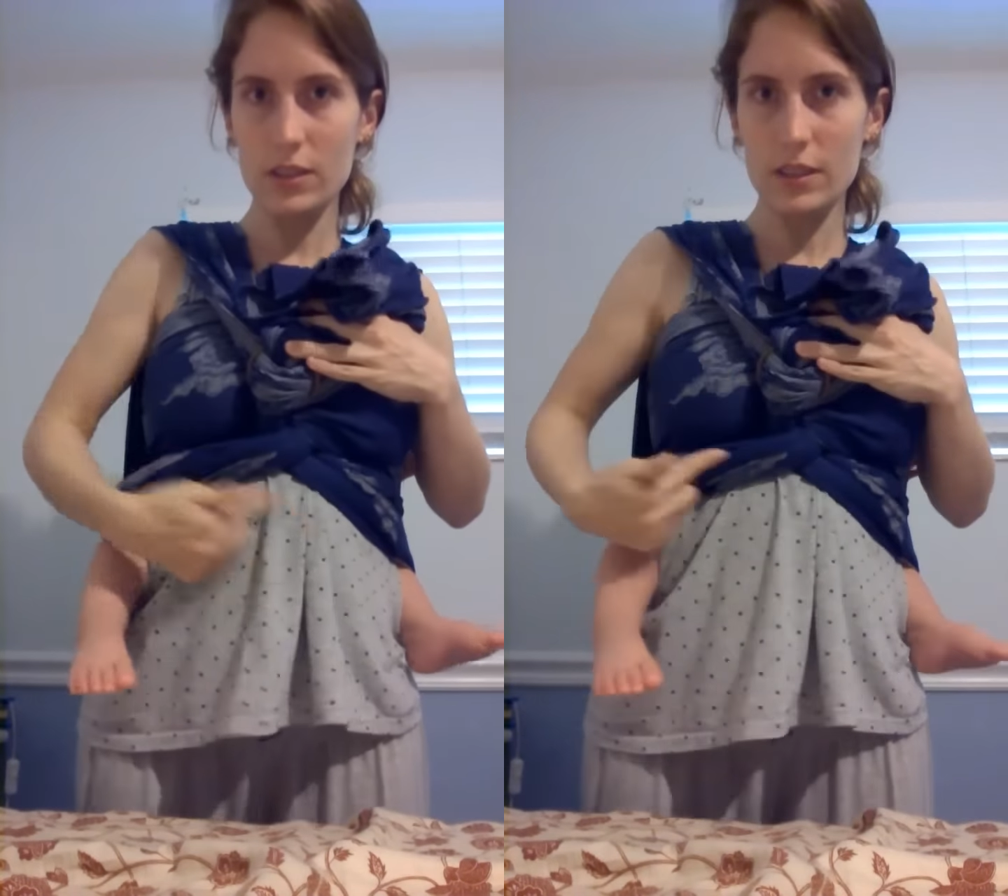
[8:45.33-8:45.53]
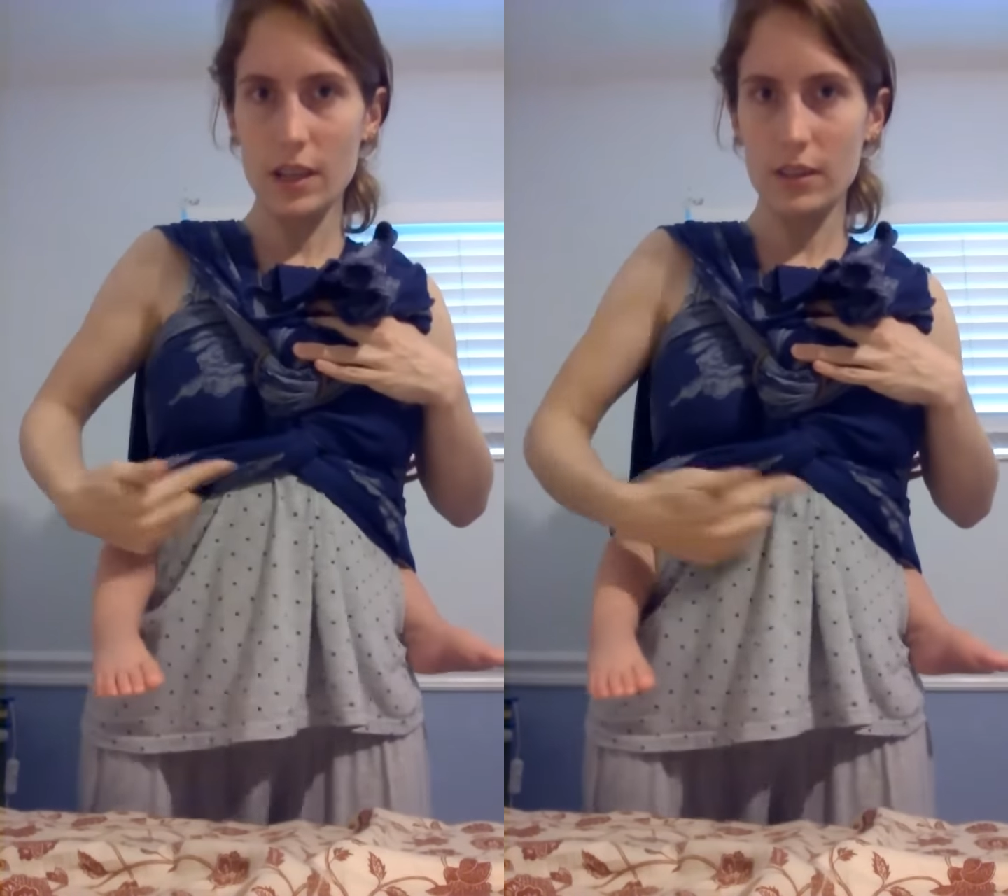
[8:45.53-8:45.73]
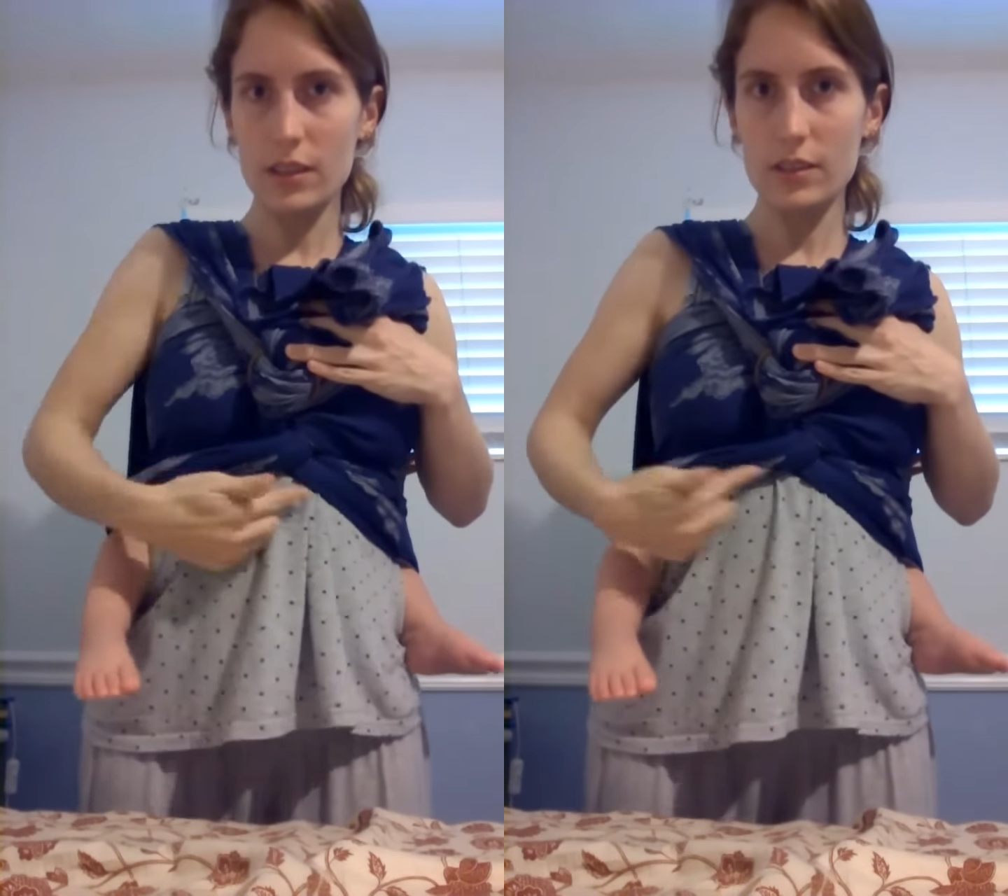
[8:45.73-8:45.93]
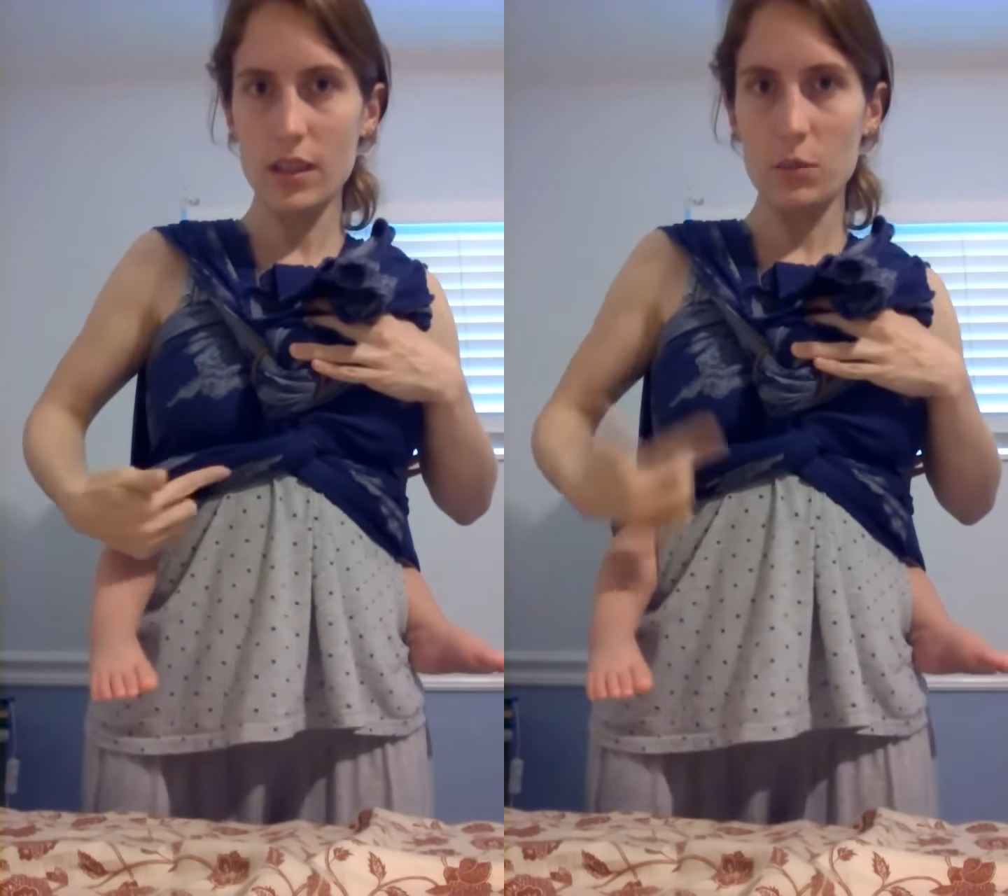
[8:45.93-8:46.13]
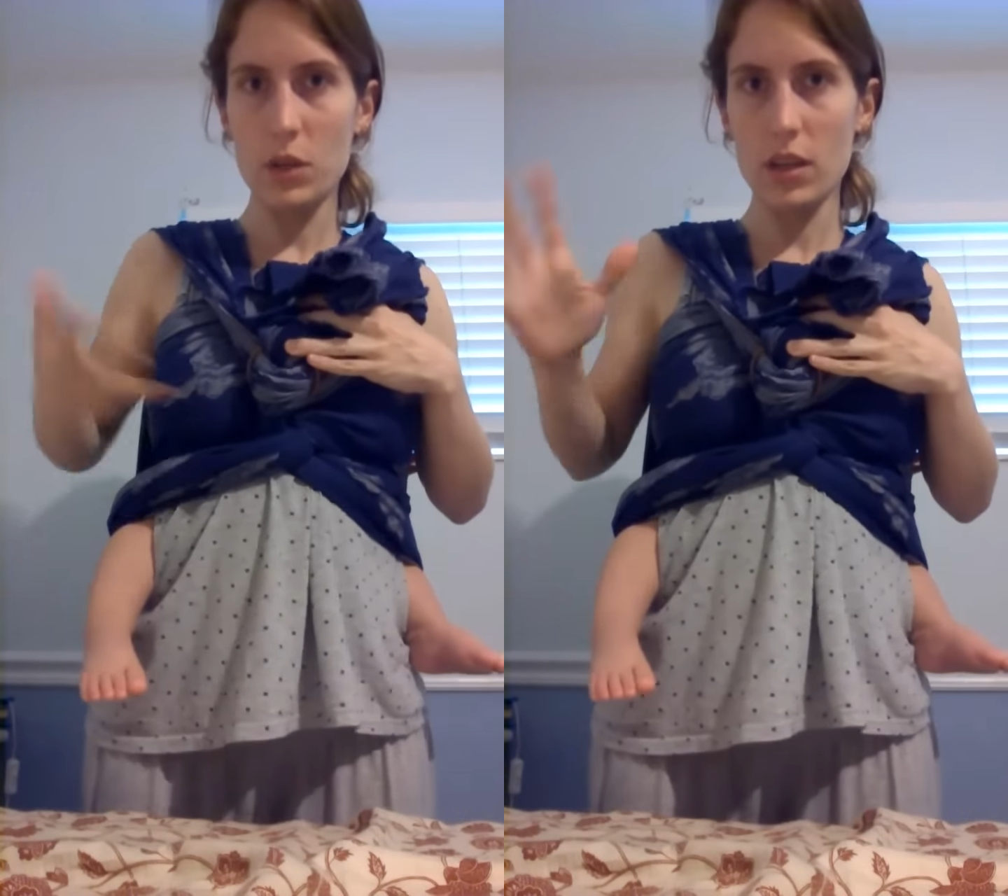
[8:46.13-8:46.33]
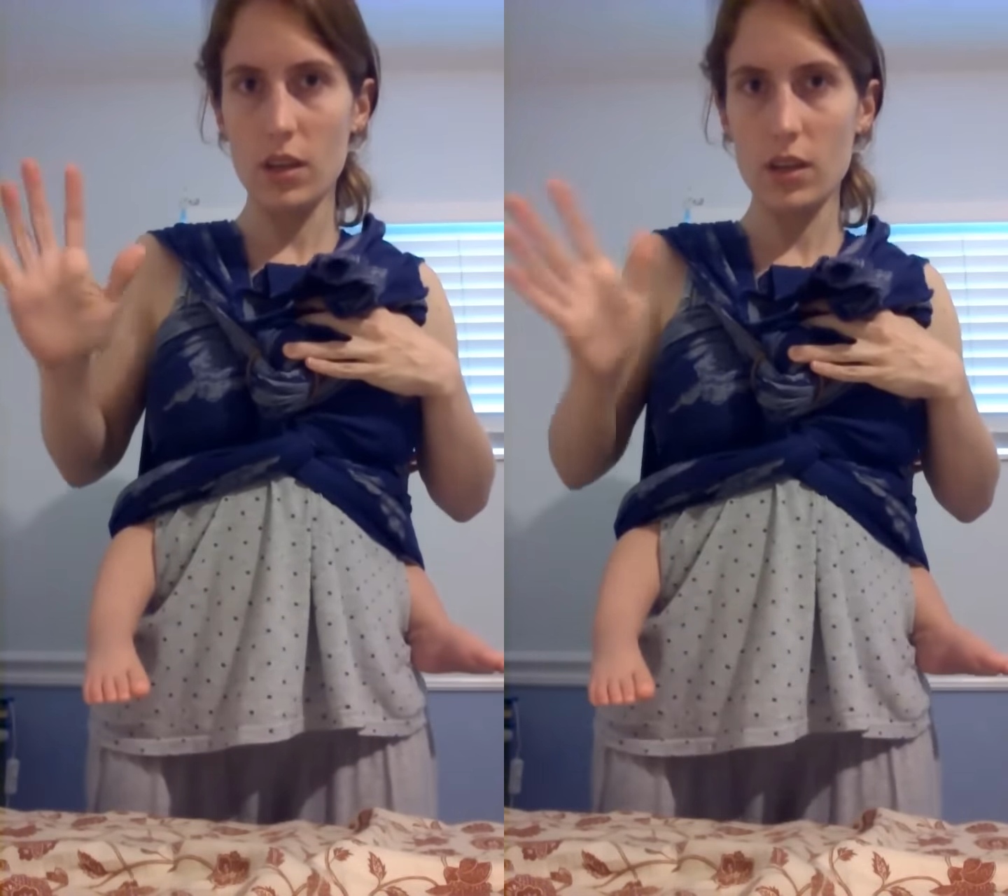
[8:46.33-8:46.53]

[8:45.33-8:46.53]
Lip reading: the same. Yay.